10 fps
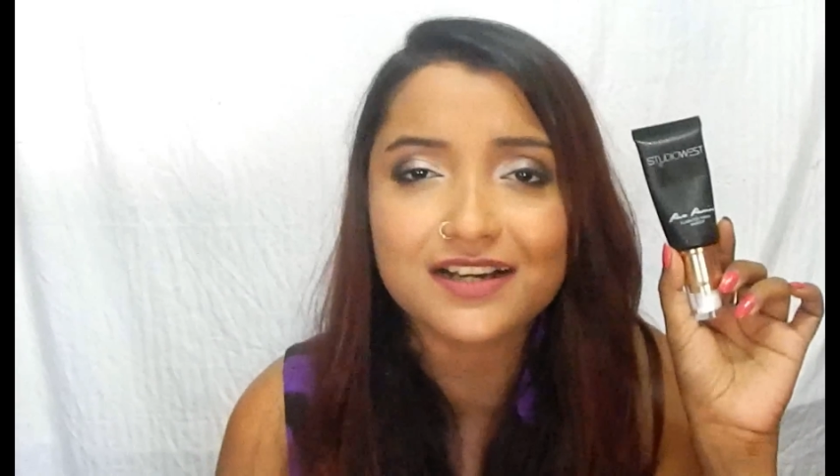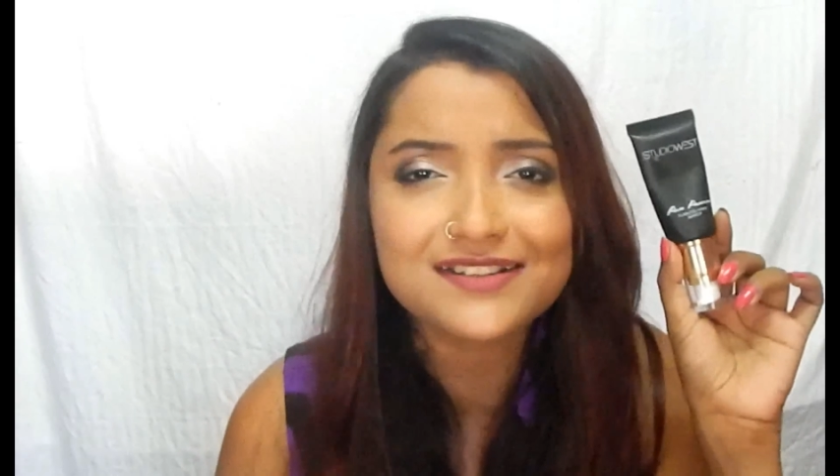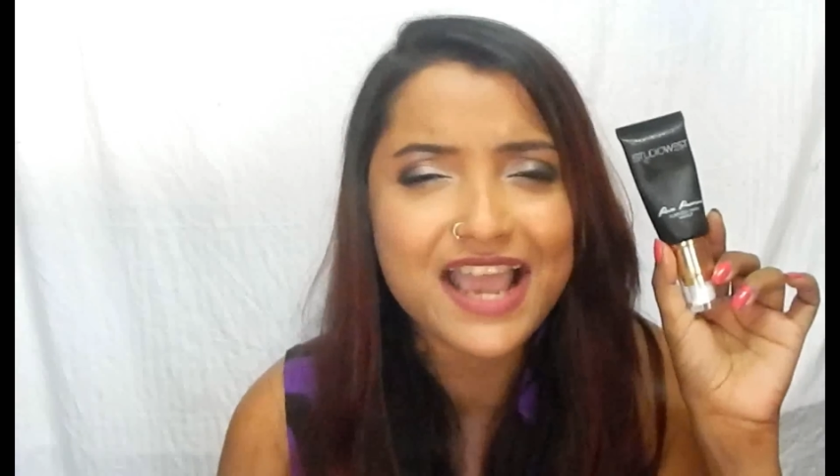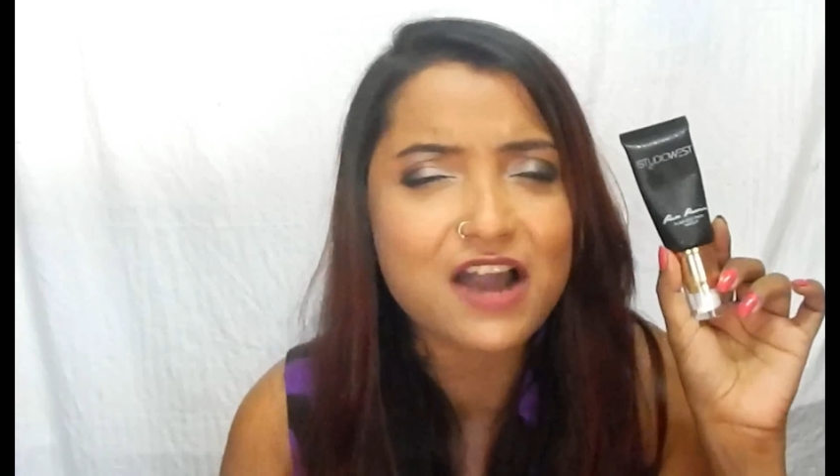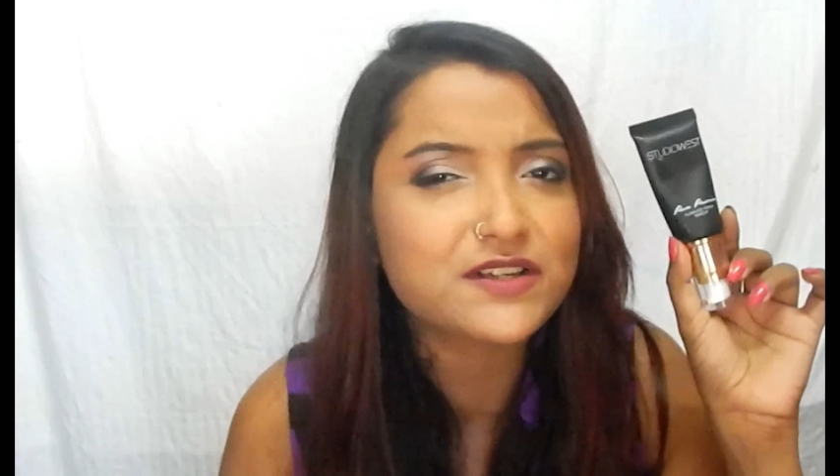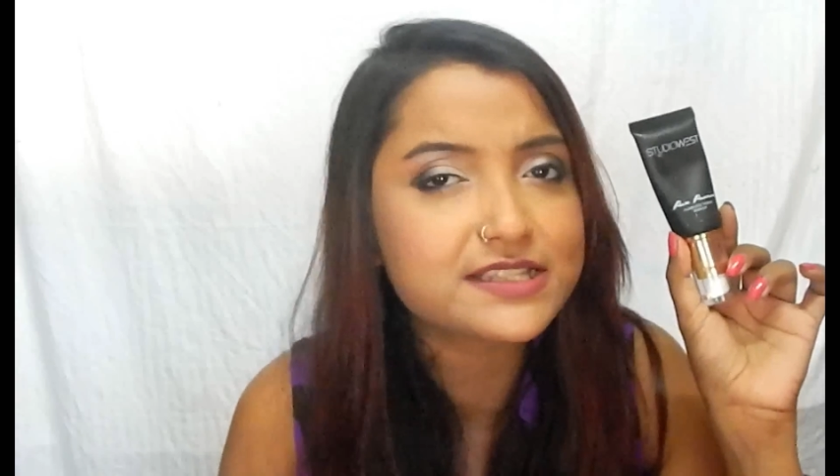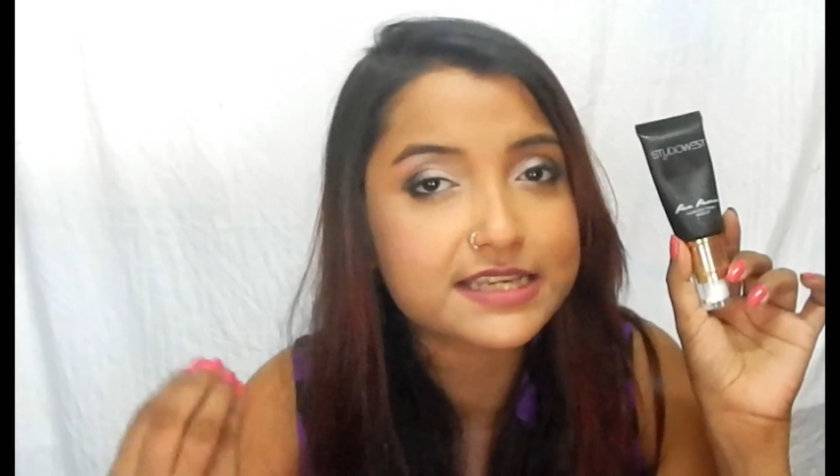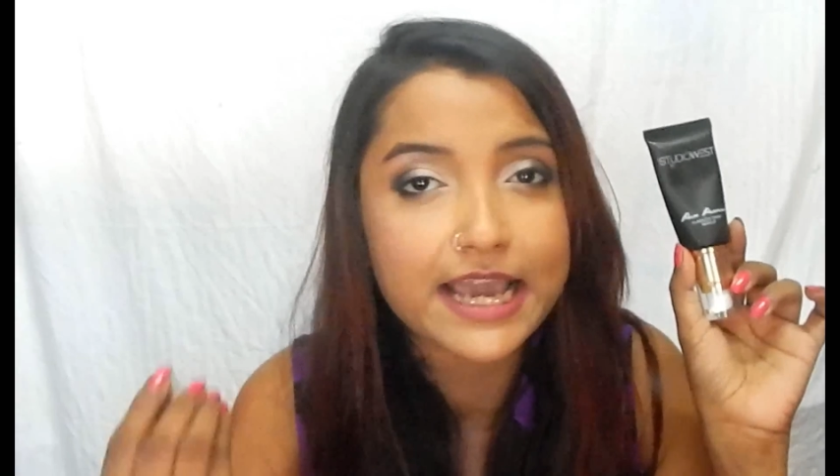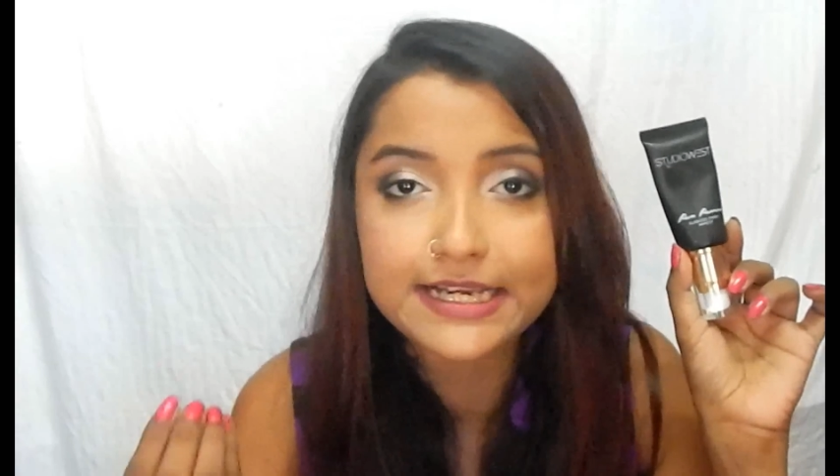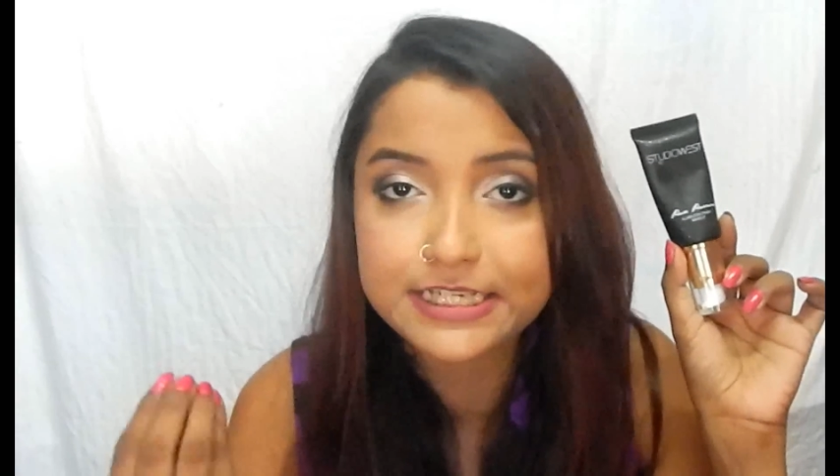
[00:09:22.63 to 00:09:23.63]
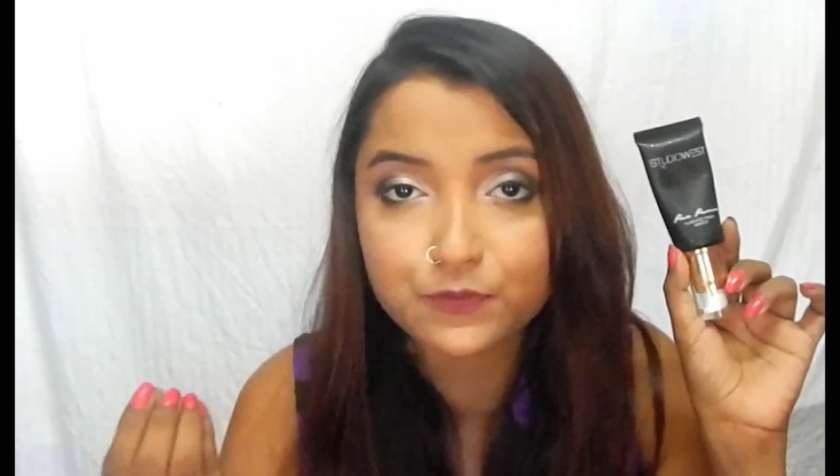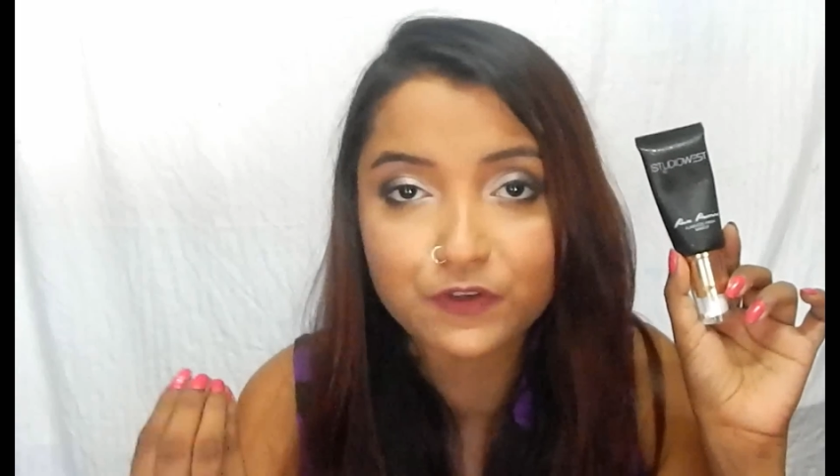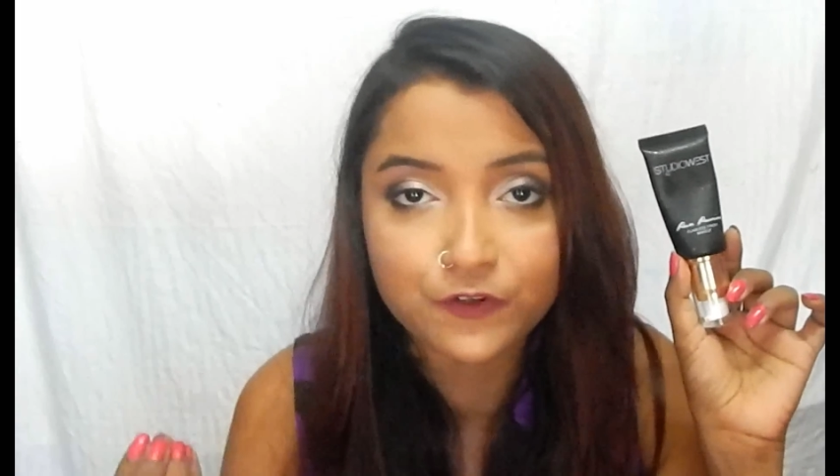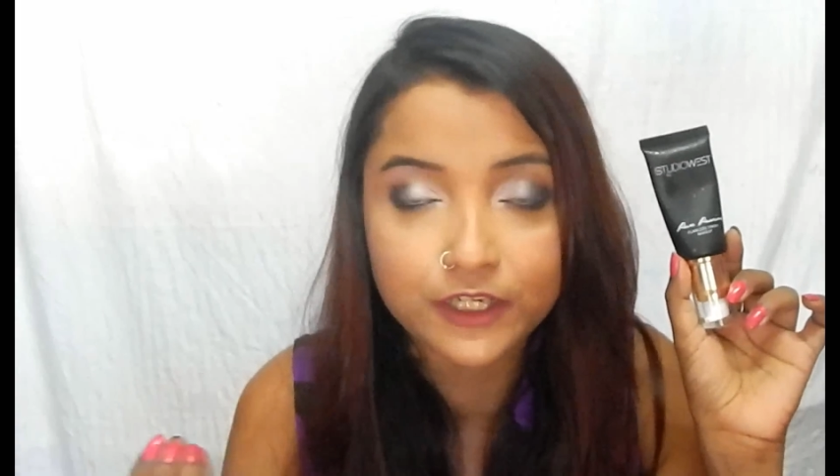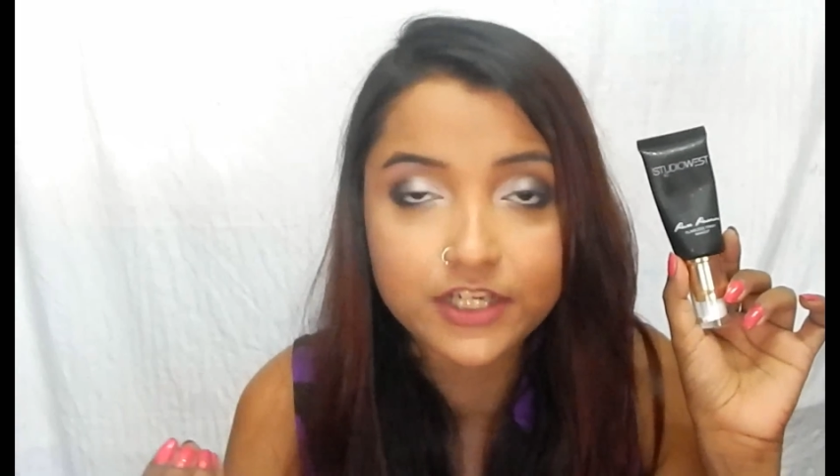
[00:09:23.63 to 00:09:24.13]
does have a slight
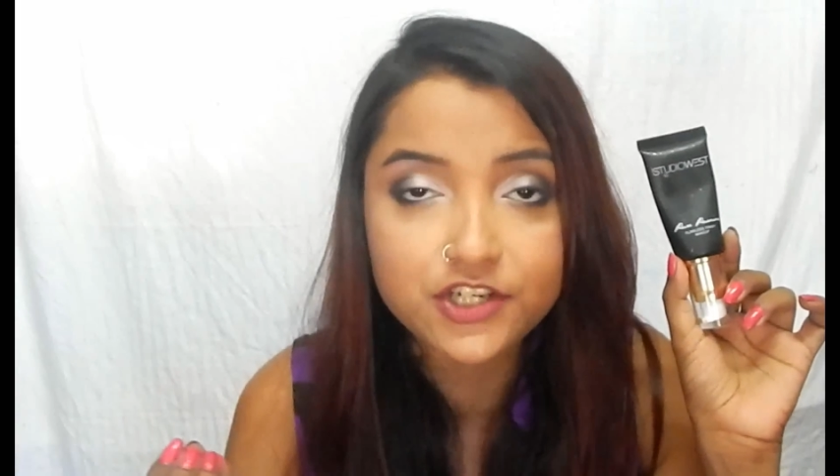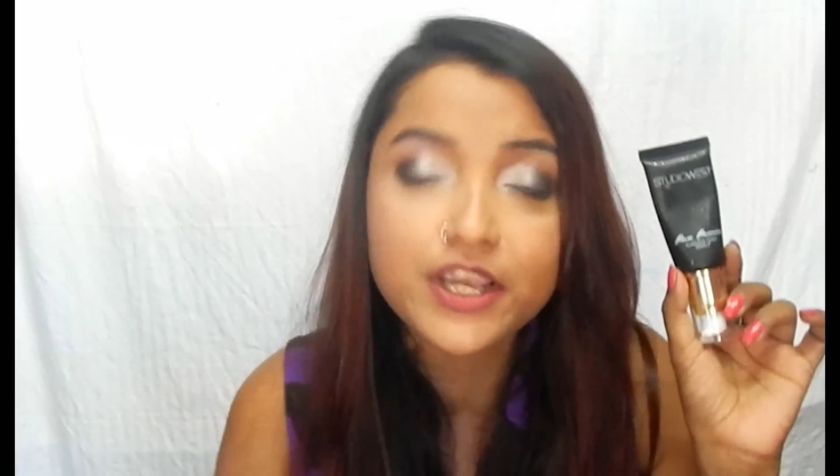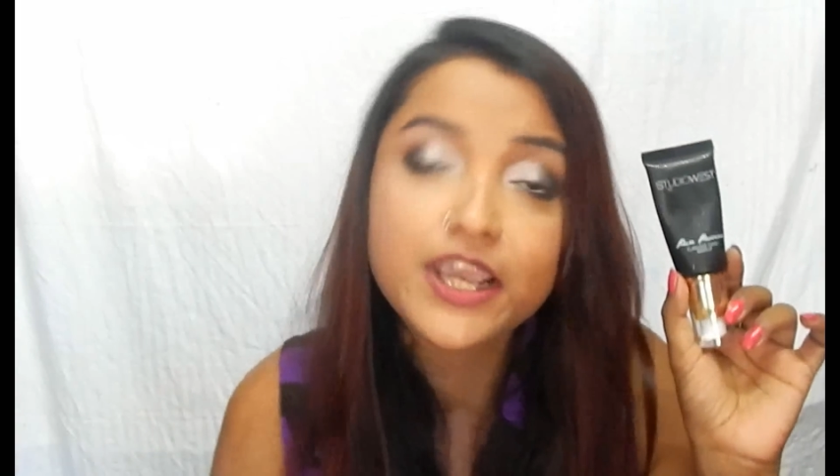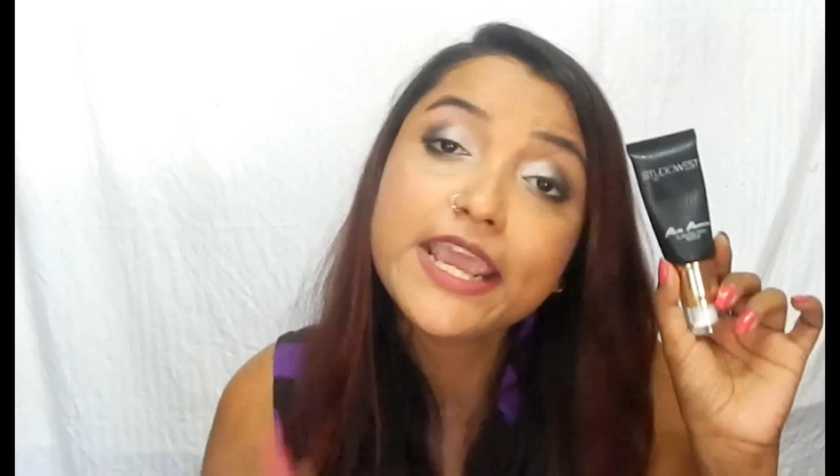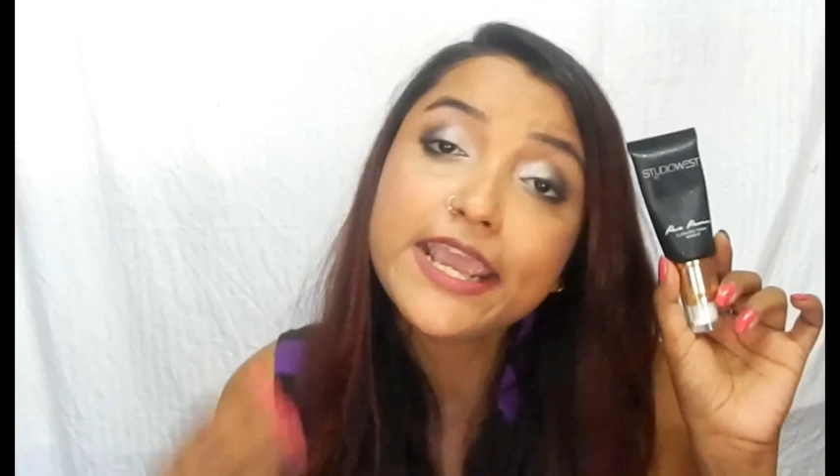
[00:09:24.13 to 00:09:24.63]
dewy finish.